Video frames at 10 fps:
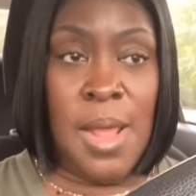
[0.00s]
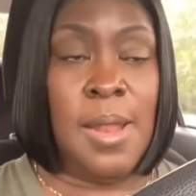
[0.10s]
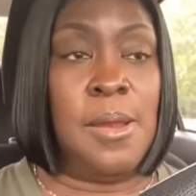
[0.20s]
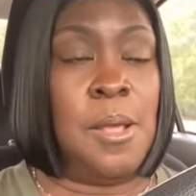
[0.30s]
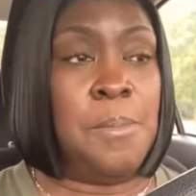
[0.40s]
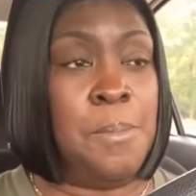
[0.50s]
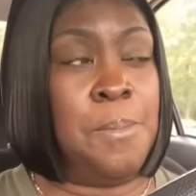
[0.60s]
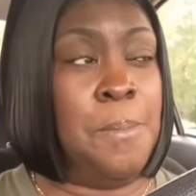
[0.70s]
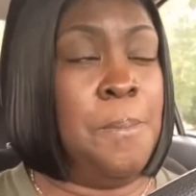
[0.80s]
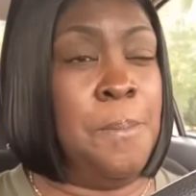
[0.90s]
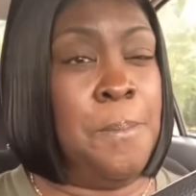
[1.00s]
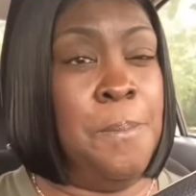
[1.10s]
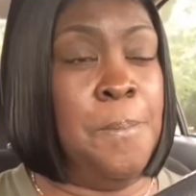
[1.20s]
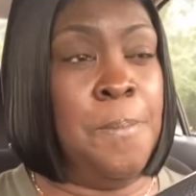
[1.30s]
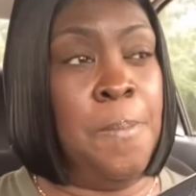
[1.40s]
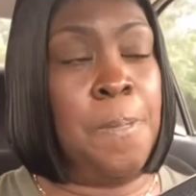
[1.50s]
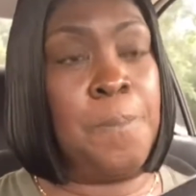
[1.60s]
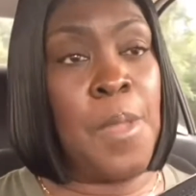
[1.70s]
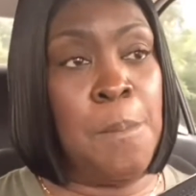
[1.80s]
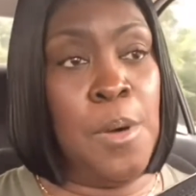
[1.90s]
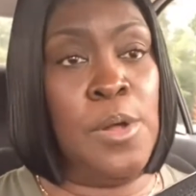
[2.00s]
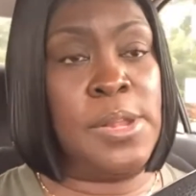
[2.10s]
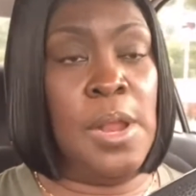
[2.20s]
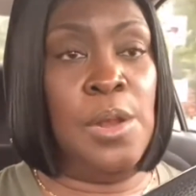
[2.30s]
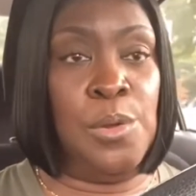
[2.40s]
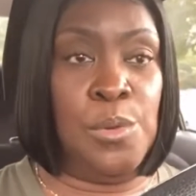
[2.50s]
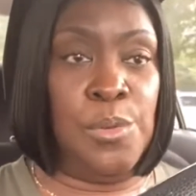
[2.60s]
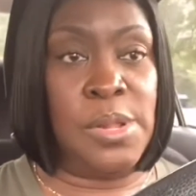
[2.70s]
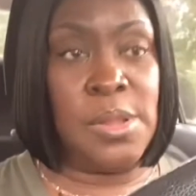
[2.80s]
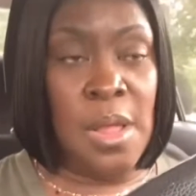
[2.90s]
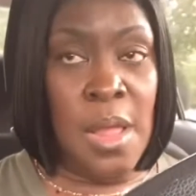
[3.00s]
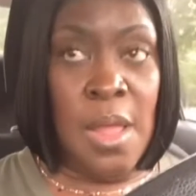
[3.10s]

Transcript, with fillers: and mostly lose,